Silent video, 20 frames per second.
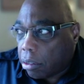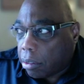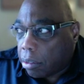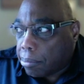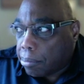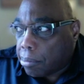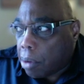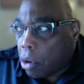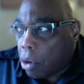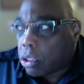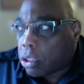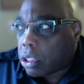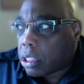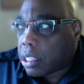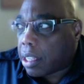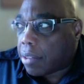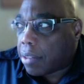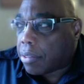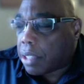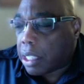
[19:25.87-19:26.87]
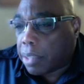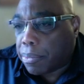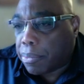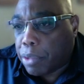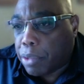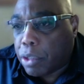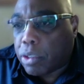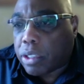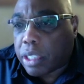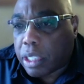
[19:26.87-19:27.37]
most of the
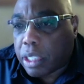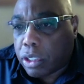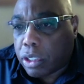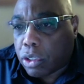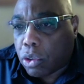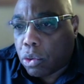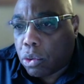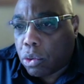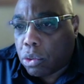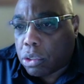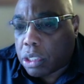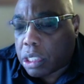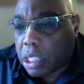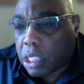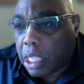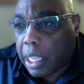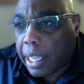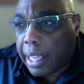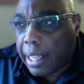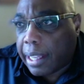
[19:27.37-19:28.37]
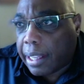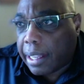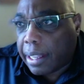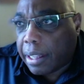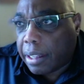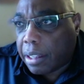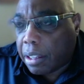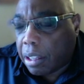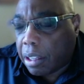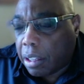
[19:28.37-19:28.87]
music schools,
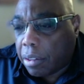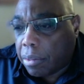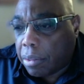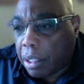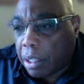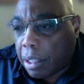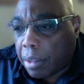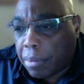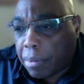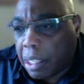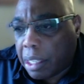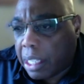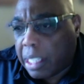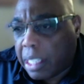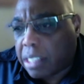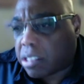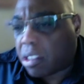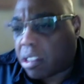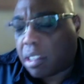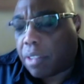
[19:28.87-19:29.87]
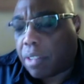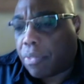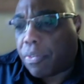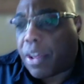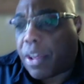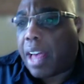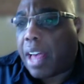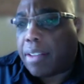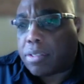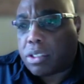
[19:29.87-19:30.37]
and he's only
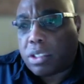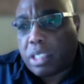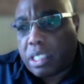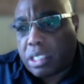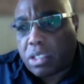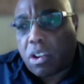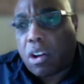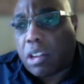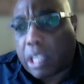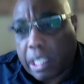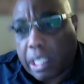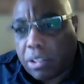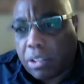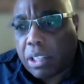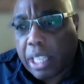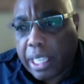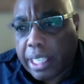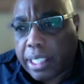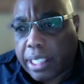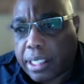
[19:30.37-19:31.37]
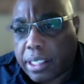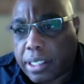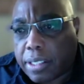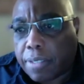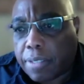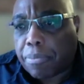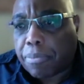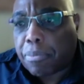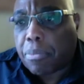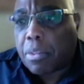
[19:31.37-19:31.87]
5, so these are all little kids,
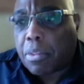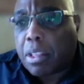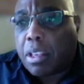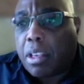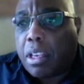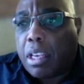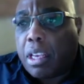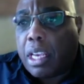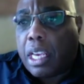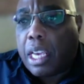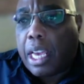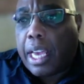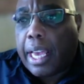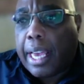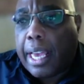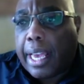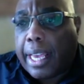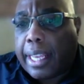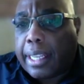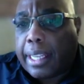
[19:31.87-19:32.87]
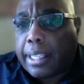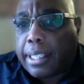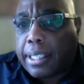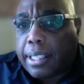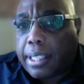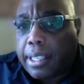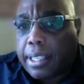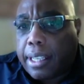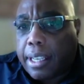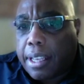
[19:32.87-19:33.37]
and
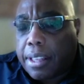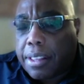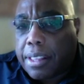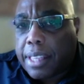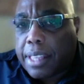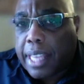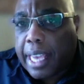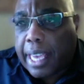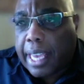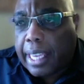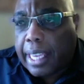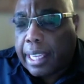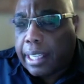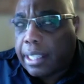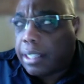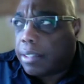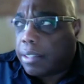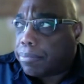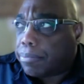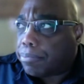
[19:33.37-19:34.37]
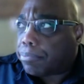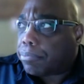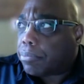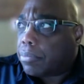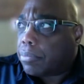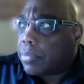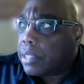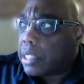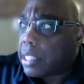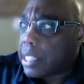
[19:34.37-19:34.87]
they
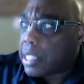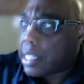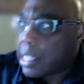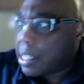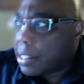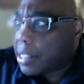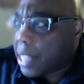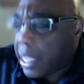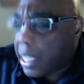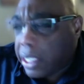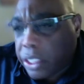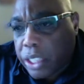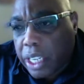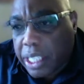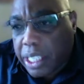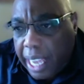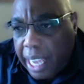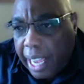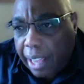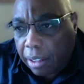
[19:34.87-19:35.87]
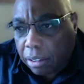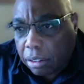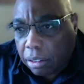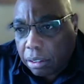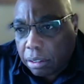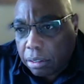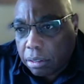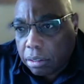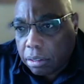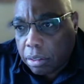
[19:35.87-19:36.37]
shut down
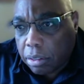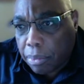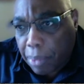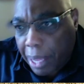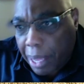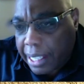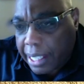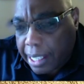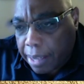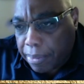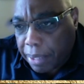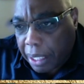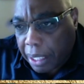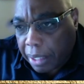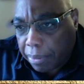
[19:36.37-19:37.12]
the pandemic.